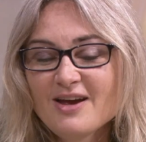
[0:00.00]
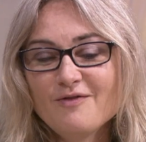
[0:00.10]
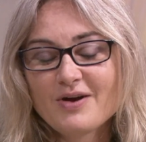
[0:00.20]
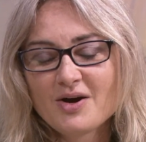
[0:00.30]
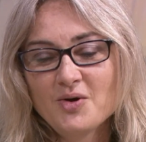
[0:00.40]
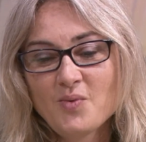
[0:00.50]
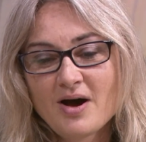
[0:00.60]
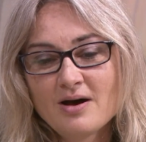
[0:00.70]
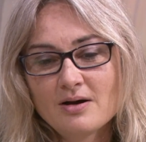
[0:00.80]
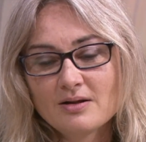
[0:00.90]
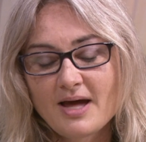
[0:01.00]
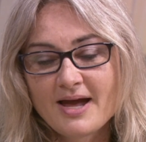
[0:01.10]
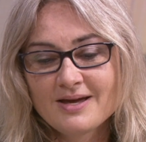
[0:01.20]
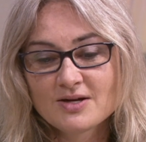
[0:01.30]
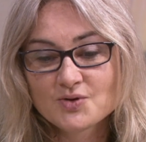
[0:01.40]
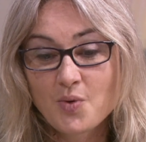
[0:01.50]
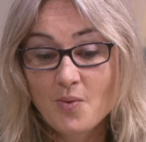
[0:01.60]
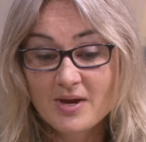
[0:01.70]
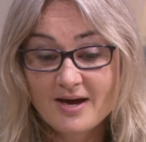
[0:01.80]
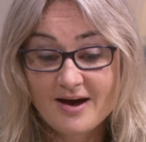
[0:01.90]
very well, and
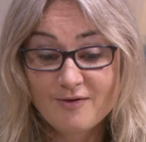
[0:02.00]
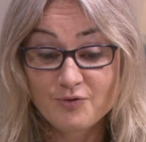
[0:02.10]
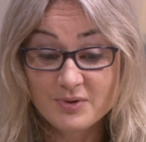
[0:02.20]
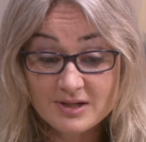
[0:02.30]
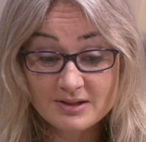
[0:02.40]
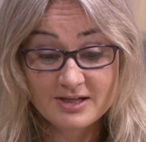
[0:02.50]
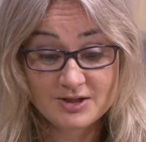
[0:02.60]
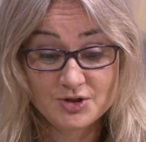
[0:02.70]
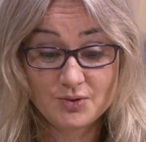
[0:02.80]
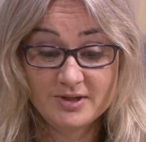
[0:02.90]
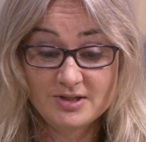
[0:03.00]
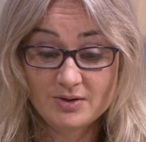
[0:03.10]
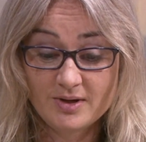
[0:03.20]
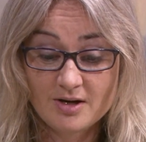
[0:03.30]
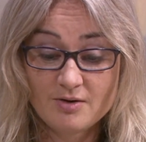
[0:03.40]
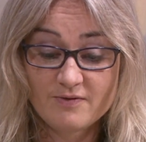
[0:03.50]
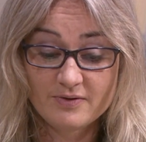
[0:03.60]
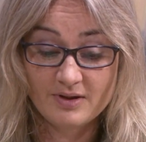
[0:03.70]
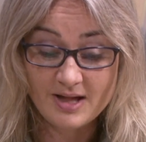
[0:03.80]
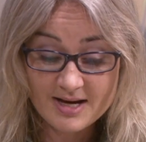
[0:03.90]
what we have really enjoyed doing
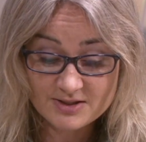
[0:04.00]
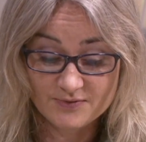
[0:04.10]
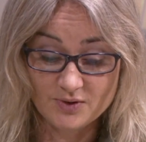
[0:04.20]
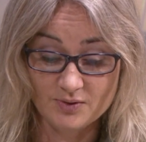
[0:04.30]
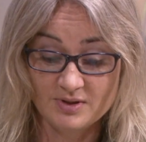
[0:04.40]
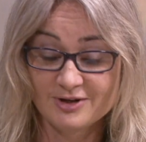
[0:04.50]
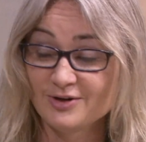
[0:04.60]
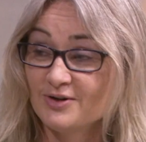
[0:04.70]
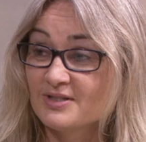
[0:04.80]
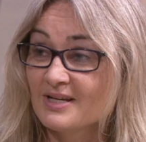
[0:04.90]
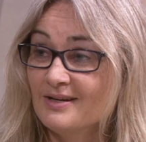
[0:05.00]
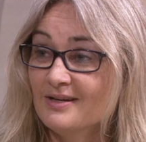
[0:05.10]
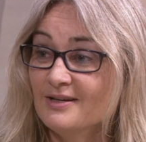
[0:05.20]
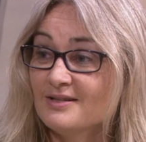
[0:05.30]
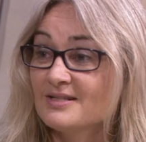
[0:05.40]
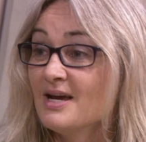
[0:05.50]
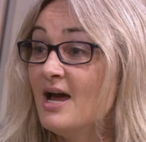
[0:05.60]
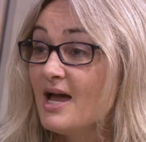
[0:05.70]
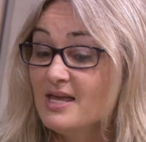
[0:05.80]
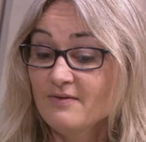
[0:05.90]
over the last few years is
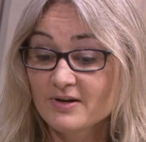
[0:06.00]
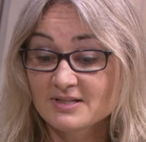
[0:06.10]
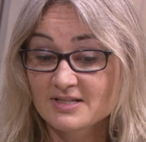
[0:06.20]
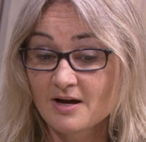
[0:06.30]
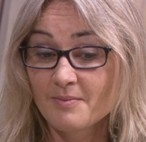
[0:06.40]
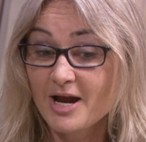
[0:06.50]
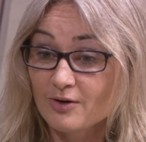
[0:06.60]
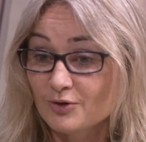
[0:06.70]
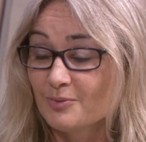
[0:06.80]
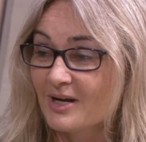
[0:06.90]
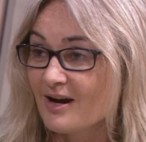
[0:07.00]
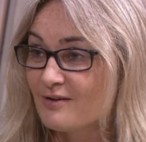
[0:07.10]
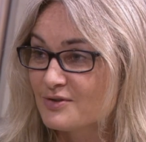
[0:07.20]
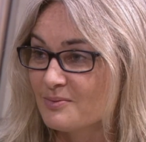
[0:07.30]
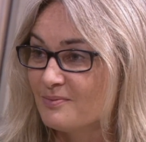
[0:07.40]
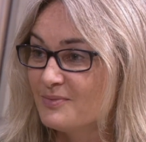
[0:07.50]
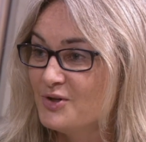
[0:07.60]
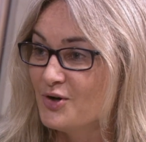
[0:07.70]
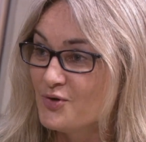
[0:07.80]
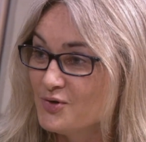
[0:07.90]
even some heirloom and kind of some,
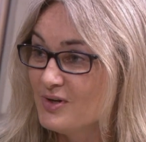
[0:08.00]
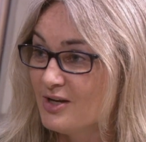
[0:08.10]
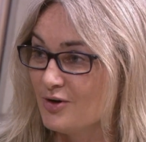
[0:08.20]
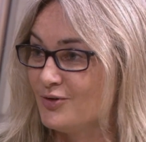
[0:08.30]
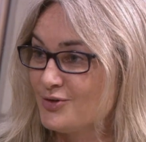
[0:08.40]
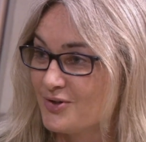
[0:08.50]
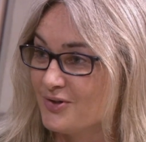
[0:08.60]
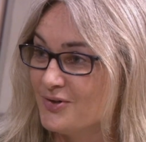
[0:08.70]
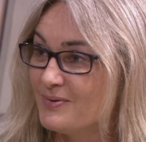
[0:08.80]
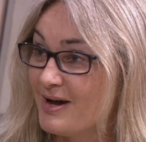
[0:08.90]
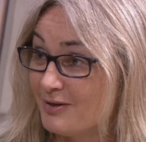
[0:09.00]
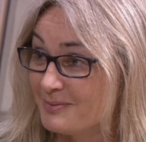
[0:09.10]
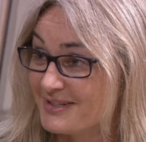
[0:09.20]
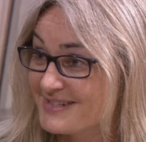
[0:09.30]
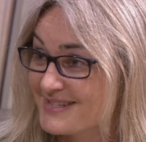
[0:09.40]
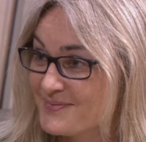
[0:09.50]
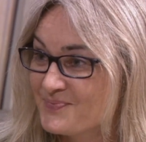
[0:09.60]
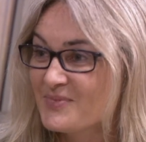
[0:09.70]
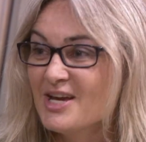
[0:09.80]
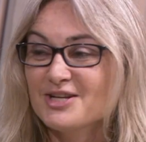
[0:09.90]
you know, unique cultural elements. Okay.
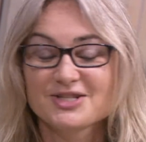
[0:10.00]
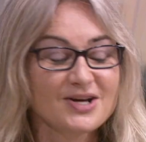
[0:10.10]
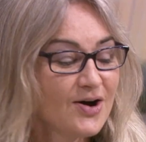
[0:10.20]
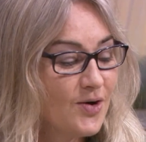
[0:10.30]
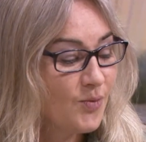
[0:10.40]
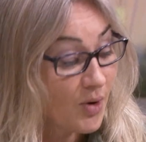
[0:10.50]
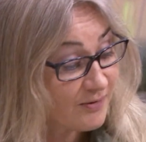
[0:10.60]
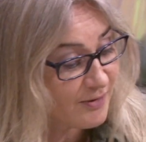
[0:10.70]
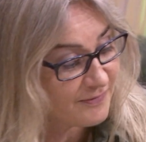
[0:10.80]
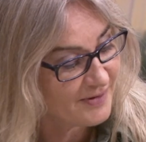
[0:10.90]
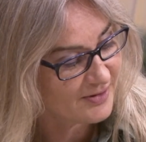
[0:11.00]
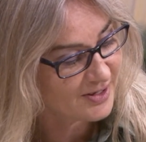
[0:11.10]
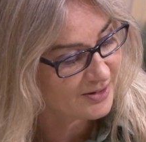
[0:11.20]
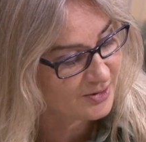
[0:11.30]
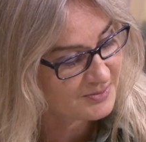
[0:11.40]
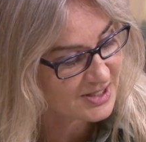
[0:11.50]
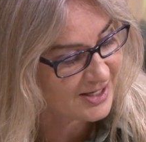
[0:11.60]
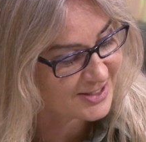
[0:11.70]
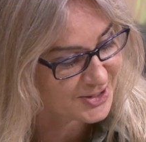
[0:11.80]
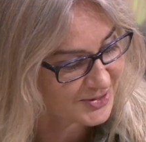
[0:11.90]
So one of our favorite heirlooms, I
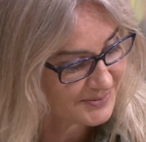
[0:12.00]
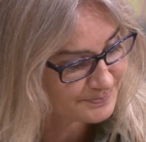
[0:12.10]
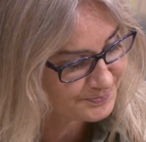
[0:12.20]
actually